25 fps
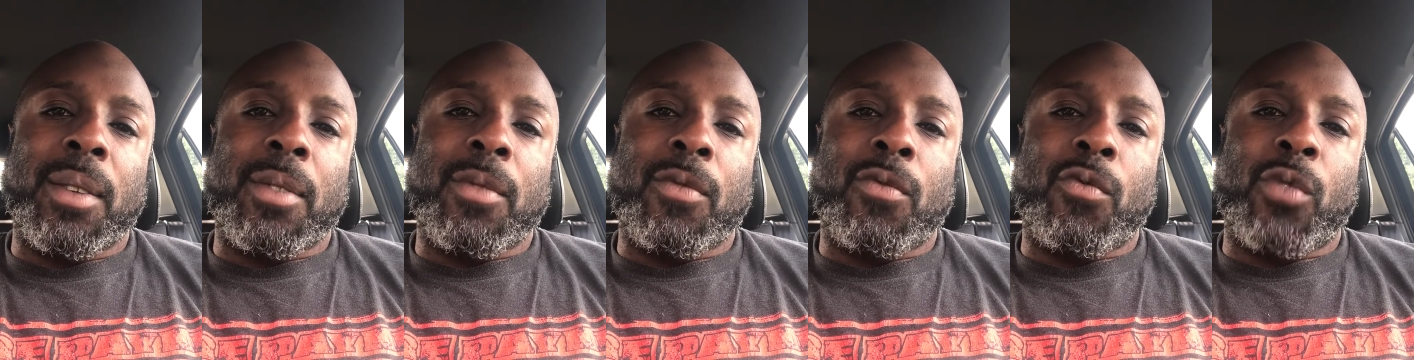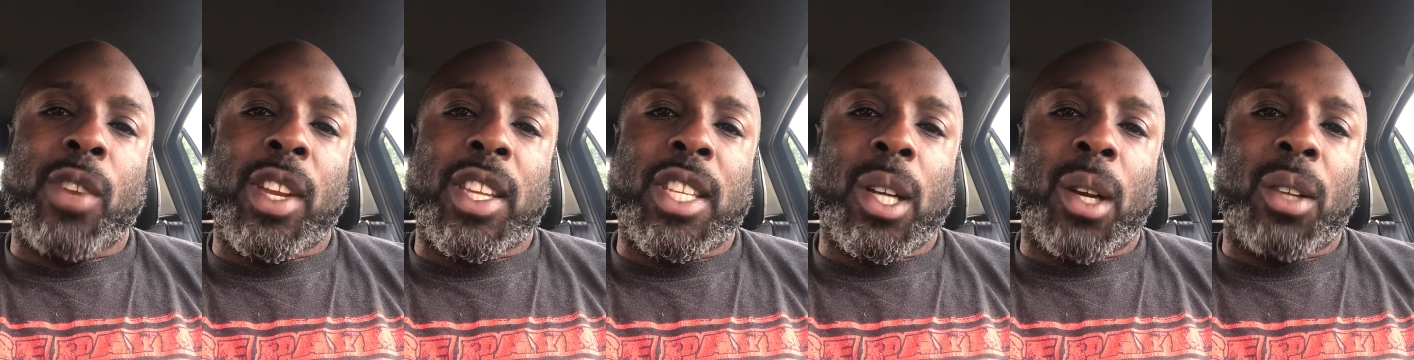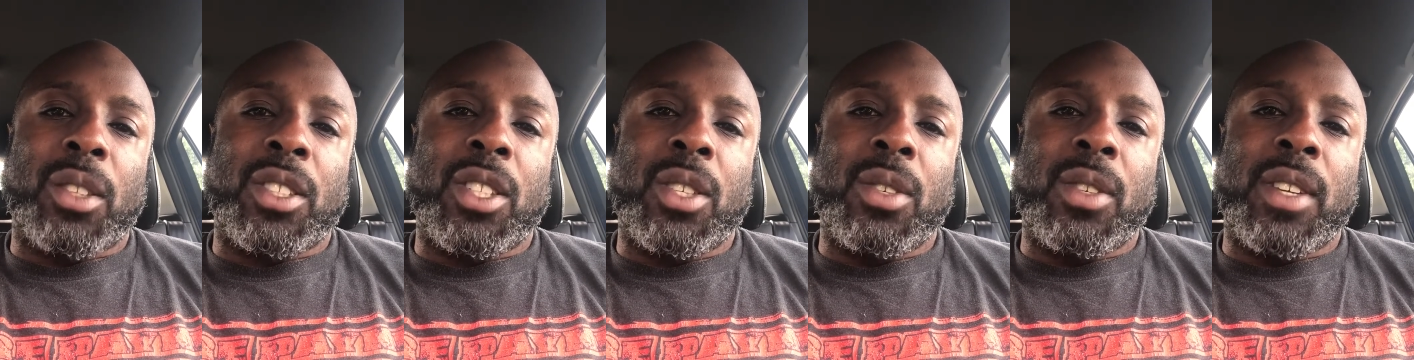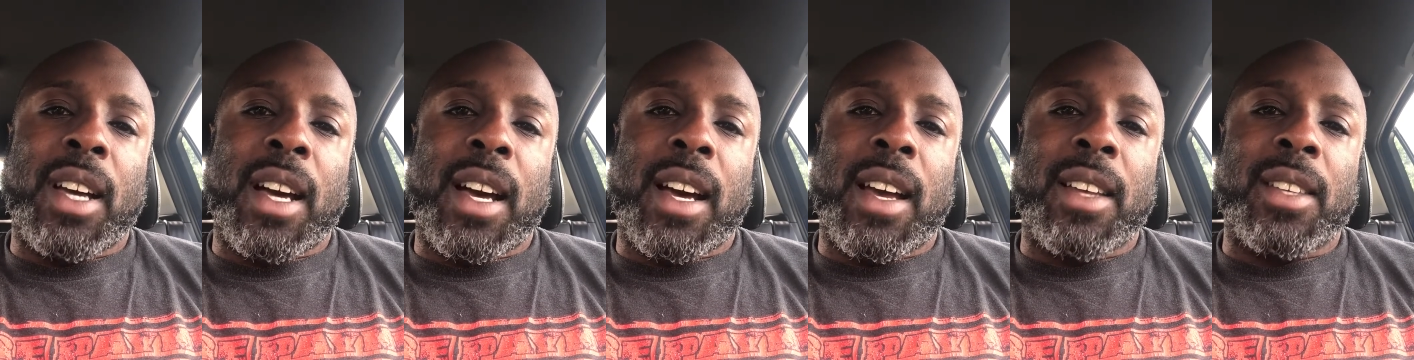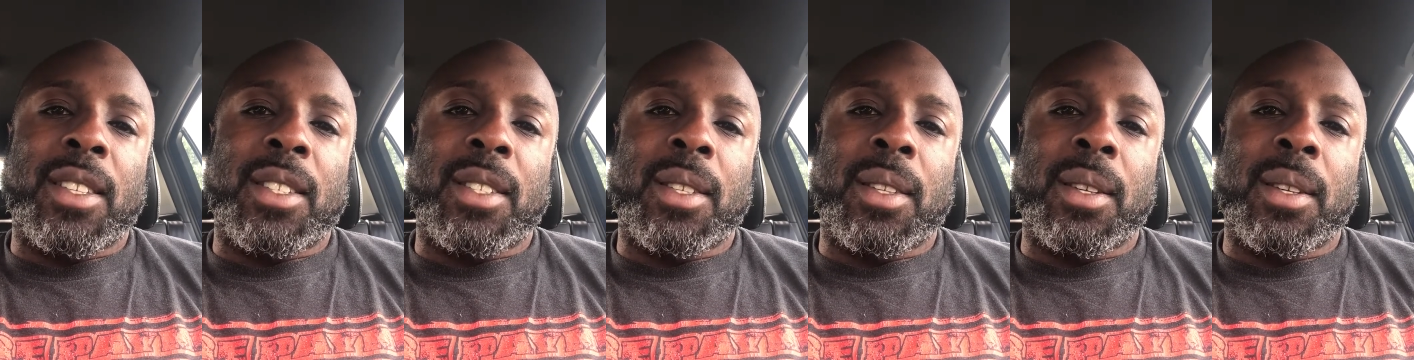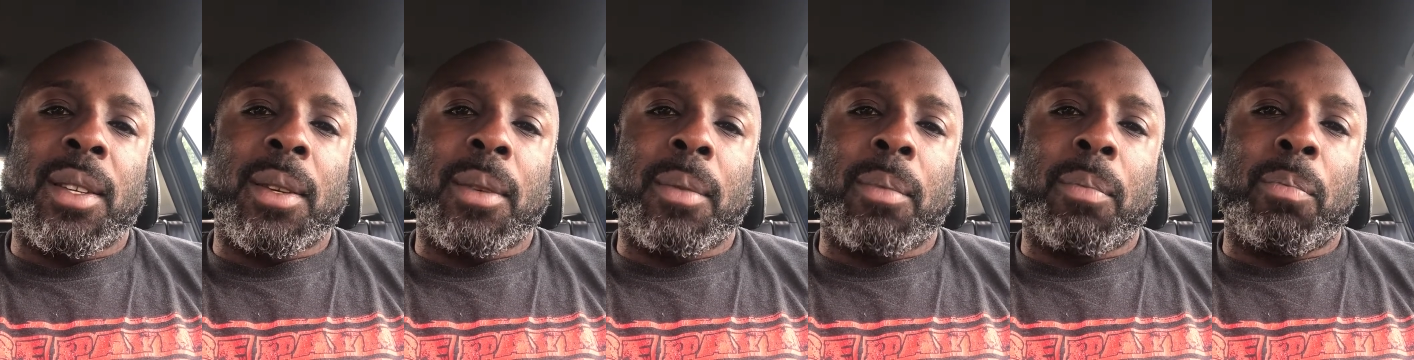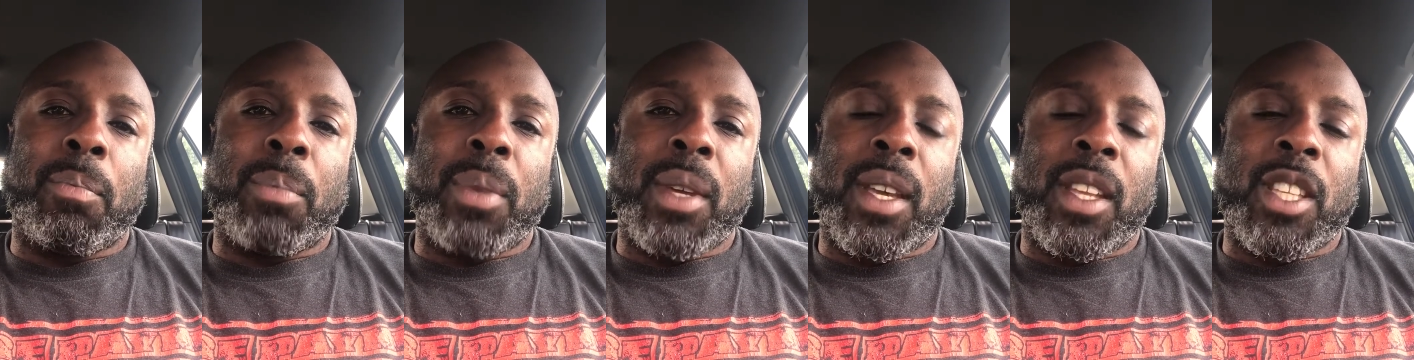reach out to you guys,
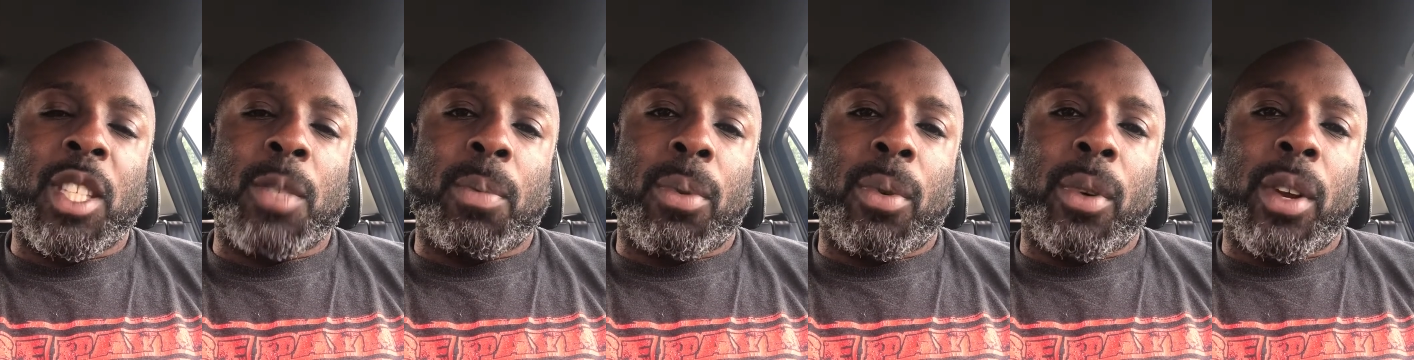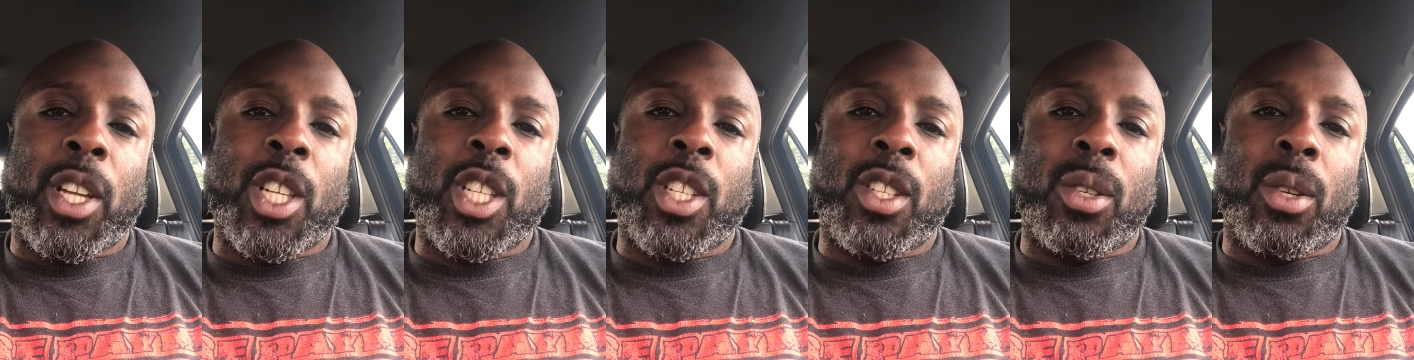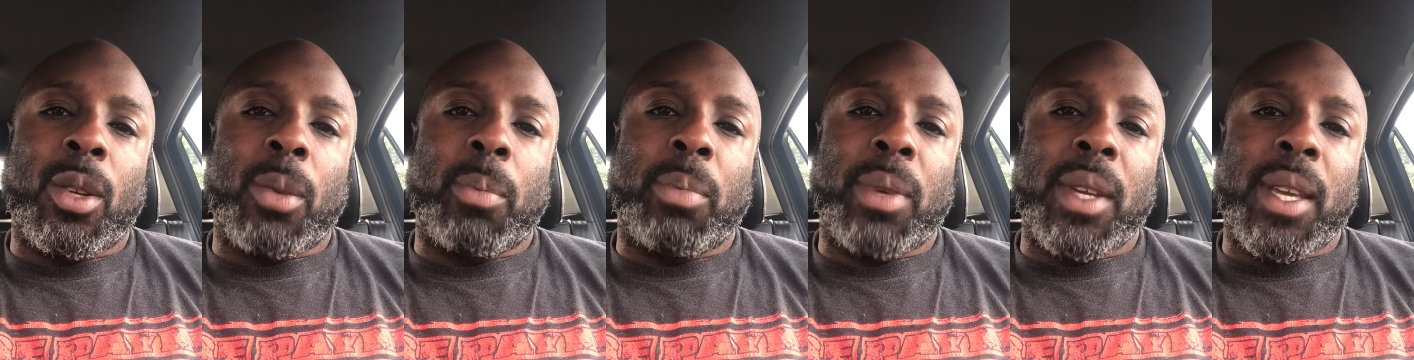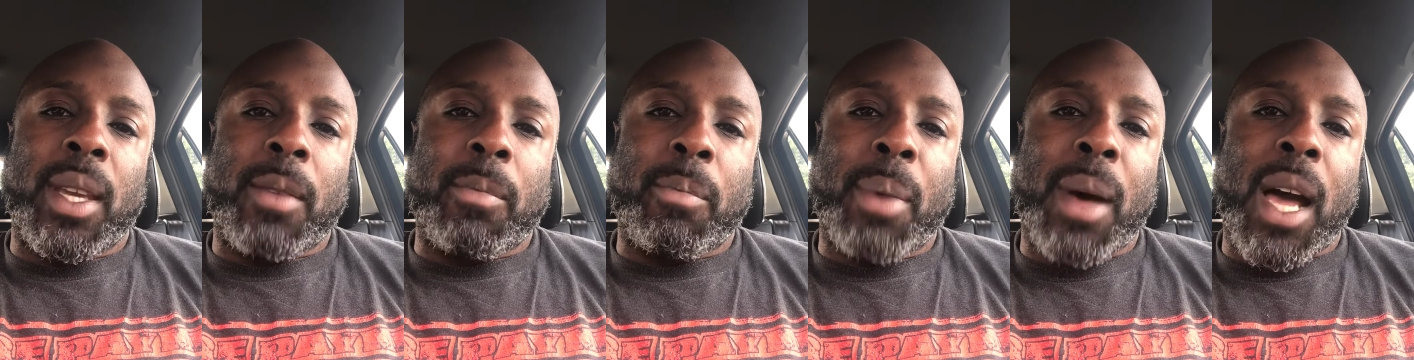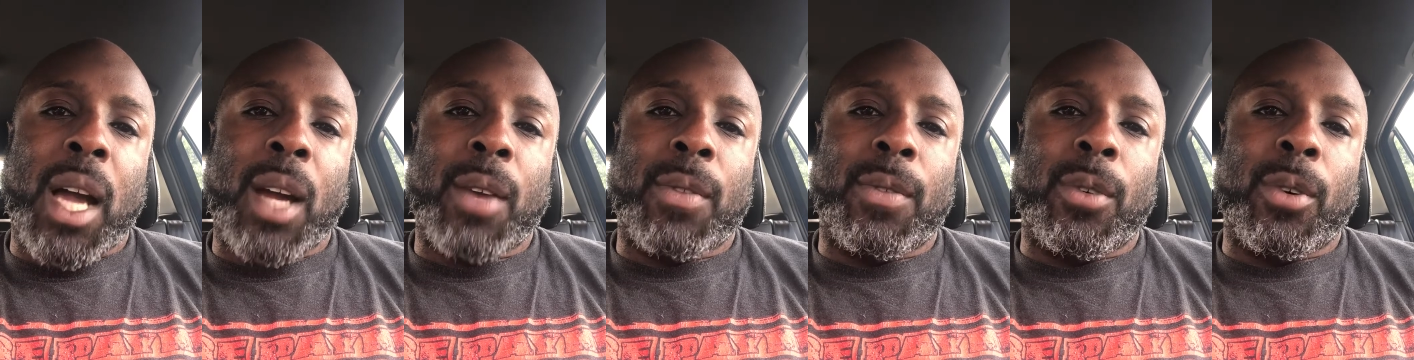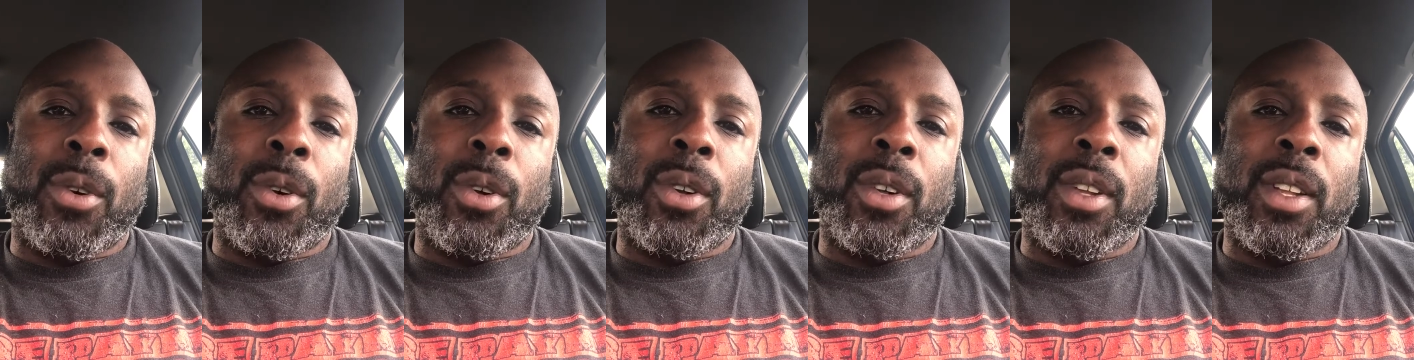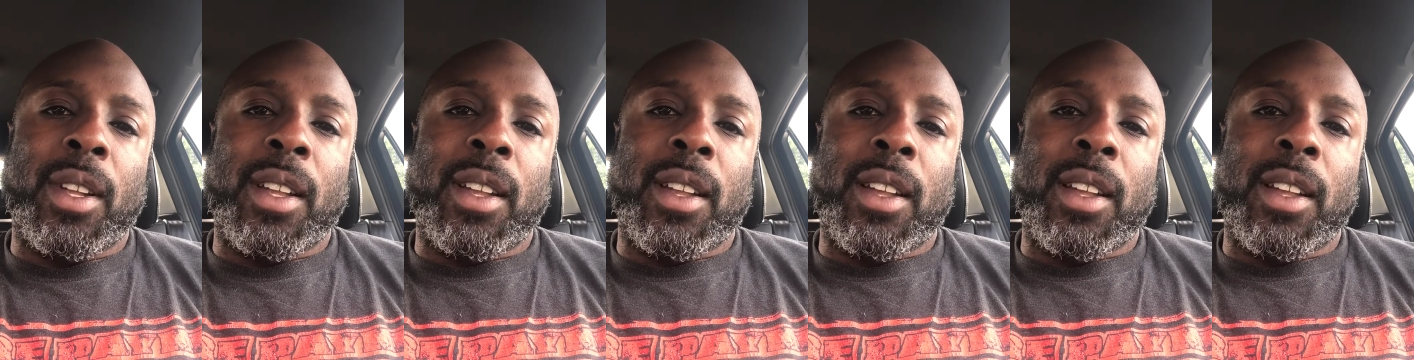be inspirational, be impactful,